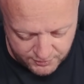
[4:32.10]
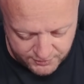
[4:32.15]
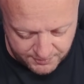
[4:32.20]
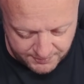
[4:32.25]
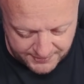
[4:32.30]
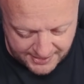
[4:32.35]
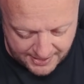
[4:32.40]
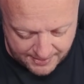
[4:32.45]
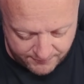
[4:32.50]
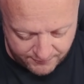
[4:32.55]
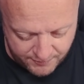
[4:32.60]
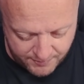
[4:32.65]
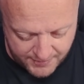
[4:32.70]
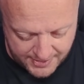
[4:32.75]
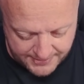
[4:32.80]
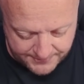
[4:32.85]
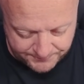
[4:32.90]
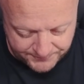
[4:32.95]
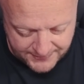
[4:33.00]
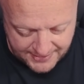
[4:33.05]
game for
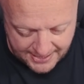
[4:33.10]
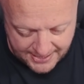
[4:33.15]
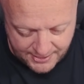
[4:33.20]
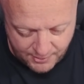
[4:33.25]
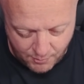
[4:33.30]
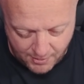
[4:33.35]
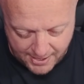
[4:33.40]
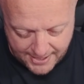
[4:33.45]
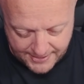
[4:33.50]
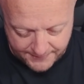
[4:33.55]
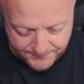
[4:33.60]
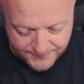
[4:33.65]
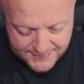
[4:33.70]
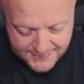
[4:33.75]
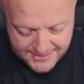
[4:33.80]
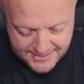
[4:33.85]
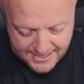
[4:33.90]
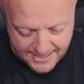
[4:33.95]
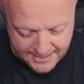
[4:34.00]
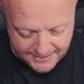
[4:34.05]
me. Anyway,
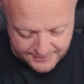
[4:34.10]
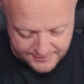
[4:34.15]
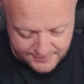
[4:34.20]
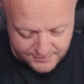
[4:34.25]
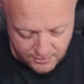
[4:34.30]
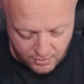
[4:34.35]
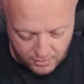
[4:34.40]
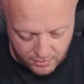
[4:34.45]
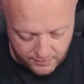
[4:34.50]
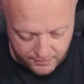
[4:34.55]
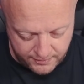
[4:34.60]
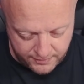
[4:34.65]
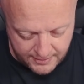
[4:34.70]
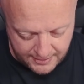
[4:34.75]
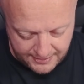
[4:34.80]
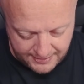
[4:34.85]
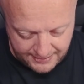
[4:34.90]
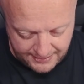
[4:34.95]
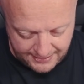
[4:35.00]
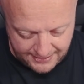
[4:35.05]
next on the
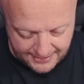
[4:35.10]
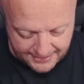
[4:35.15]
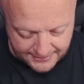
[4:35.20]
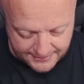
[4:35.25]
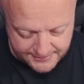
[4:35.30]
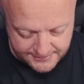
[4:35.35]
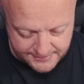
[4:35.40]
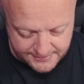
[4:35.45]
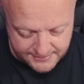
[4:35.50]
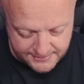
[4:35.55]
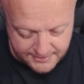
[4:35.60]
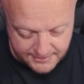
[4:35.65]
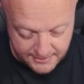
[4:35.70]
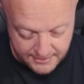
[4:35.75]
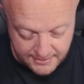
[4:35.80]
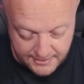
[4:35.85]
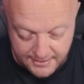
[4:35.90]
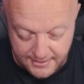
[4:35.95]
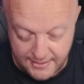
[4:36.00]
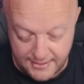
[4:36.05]
list
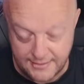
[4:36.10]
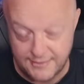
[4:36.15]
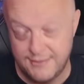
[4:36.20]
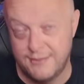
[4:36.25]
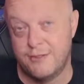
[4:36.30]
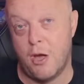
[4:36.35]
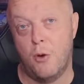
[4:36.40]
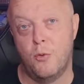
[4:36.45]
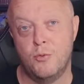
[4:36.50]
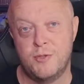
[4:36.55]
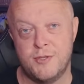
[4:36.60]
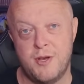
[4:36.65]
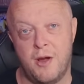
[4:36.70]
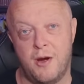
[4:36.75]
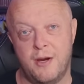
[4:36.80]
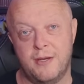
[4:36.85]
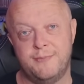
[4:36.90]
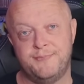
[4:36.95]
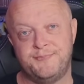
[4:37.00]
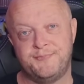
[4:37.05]
is
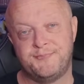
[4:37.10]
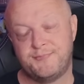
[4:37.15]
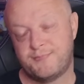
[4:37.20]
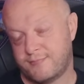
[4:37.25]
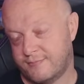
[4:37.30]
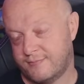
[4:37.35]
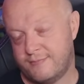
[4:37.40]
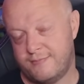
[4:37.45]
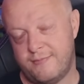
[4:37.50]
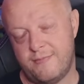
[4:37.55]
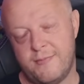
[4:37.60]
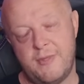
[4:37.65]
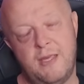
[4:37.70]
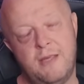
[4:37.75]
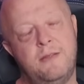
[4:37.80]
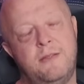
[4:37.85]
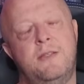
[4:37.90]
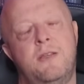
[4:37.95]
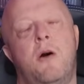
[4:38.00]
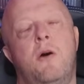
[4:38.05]
Goldeneye.
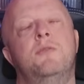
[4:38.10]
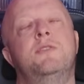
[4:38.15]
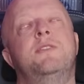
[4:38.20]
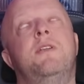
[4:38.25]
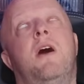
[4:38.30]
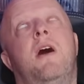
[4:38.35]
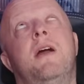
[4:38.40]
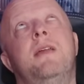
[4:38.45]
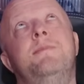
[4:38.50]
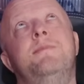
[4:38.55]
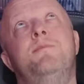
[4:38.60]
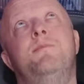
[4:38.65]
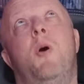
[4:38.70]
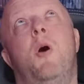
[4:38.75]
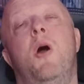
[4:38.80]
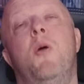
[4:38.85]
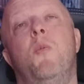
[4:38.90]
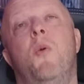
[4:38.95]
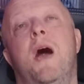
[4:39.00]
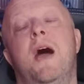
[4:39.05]
Goldeneye, my
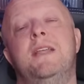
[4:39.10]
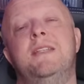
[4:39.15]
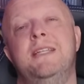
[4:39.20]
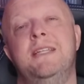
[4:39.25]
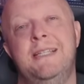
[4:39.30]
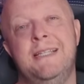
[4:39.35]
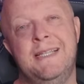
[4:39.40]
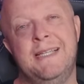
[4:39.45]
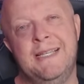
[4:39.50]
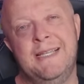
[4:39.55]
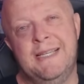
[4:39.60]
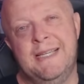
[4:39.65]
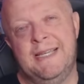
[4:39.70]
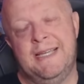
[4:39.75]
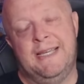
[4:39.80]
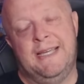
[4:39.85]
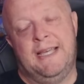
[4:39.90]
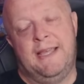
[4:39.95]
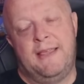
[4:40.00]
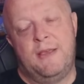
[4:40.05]
word.
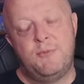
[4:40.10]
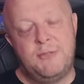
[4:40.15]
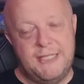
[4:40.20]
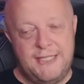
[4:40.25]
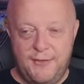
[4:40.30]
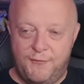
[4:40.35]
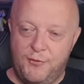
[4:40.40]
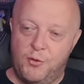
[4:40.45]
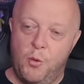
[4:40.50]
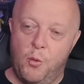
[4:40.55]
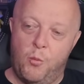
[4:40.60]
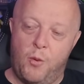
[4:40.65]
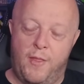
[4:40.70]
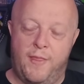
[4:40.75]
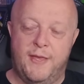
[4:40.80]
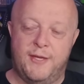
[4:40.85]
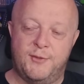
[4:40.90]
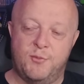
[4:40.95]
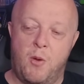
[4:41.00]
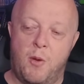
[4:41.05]
It was a difficult one,
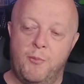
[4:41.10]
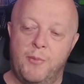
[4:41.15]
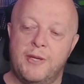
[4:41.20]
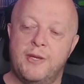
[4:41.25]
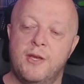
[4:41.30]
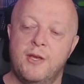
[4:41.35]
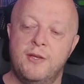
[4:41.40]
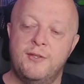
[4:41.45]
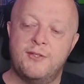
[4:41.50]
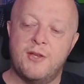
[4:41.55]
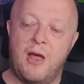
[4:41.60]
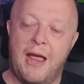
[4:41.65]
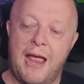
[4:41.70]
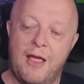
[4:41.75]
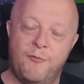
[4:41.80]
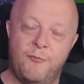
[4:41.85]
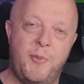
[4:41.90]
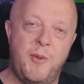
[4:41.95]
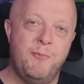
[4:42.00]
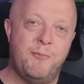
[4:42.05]
this one, because I
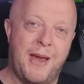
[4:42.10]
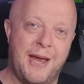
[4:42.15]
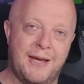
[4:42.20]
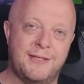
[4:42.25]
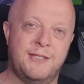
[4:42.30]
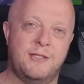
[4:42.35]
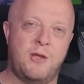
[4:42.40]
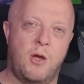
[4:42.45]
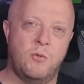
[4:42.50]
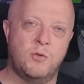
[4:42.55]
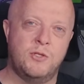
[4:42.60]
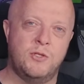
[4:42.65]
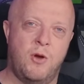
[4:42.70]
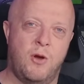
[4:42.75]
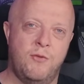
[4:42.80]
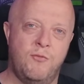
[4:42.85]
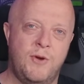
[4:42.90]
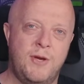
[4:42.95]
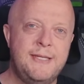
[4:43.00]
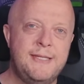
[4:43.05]
have been back to Goldeneye
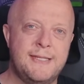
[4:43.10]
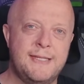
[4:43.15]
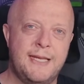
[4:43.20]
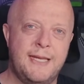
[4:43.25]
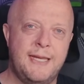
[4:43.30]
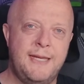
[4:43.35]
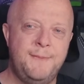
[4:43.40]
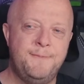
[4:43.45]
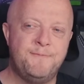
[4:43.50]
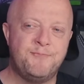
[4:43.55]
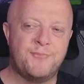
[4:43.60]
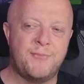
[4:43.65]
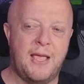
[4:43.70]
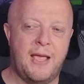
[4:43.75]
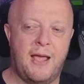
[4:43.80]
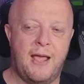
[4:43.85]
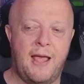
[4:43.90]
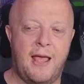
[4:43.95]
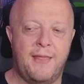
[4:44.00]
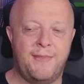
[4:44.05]
recently,
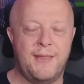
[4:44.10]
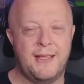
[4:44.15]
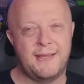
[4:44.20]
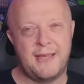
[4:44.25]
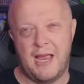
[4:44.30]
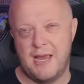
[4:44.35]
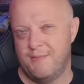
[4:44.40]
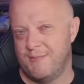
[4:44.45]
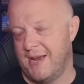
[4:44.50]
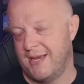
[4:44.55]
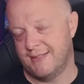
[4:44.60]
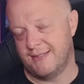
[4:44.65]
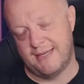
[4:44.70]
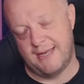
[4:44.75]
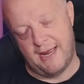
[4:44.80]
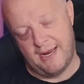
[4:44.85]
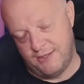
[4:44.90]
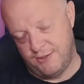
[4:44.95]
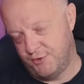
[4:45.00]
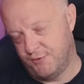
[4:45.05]
and that game hasn't
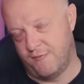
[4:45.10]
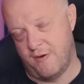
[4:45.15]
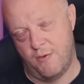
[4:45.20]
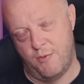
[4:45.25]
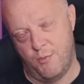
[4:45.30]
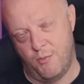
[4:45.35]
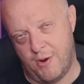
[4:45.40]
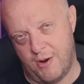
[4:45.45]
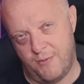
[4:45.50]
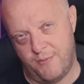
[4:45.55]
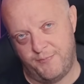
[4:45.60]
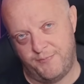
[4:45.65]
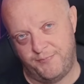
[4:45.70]
aged very well.